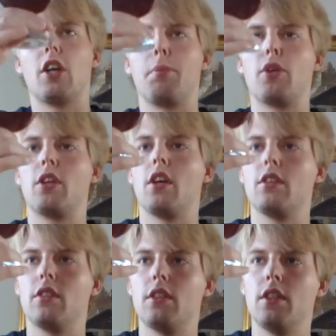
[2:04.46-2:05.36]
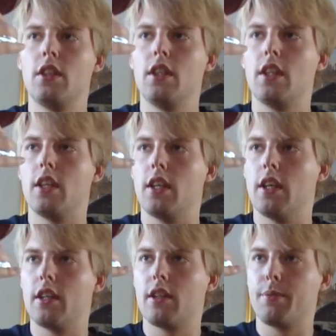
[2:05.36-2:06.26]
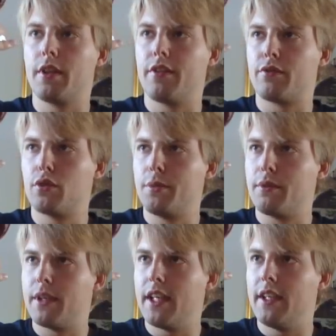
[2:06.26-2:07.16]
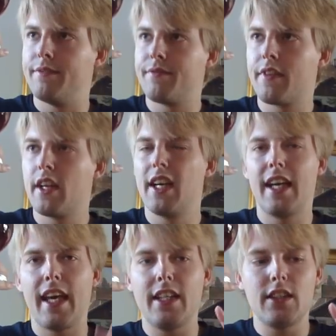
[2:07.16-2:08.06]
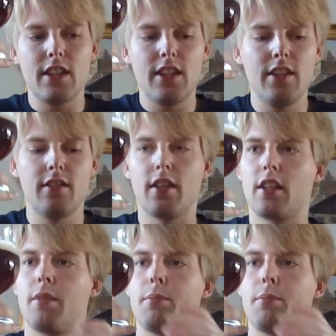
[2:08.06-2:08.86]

copper color, uh, a little bit of a ruby red hazy, not